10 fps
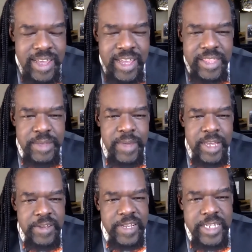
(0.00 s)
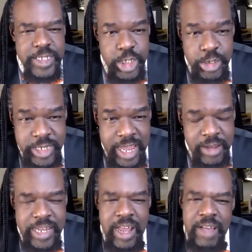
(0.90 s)
The Met shut down.
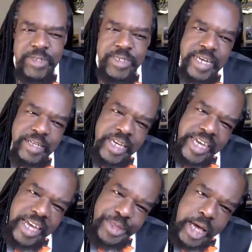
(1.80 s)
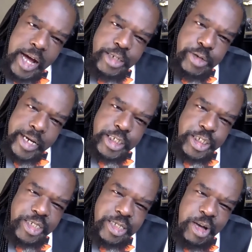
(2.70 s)
And I was like looking at the contract
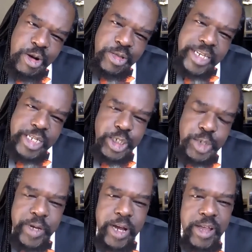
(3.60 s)
slowly disappear.